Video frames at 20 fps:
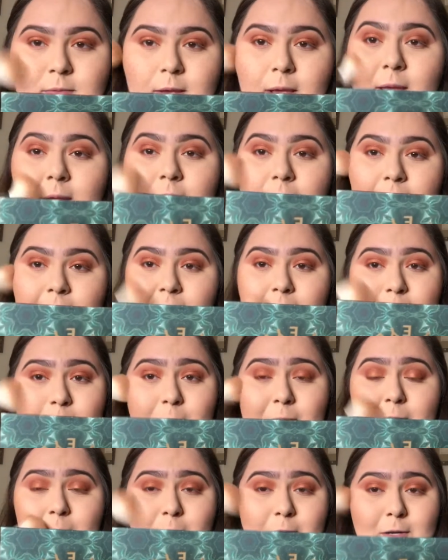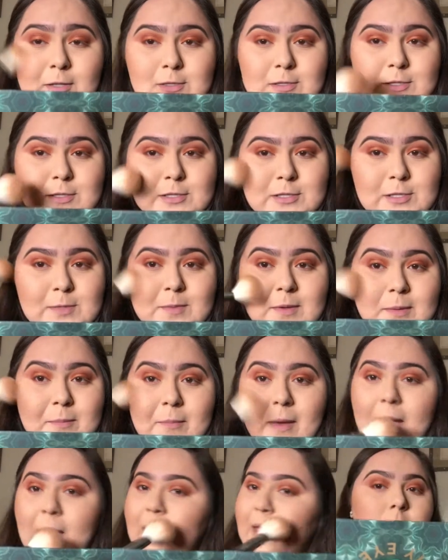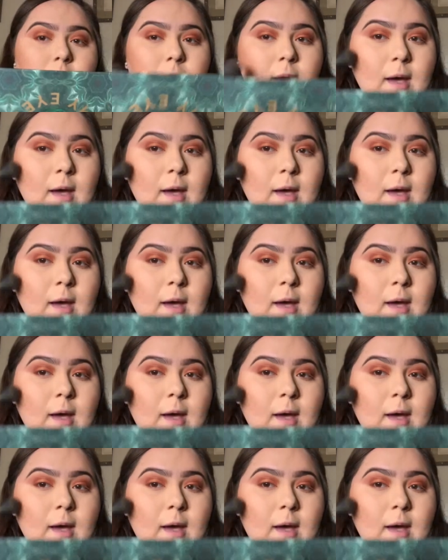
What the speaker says: And I like my bronzers to be matte.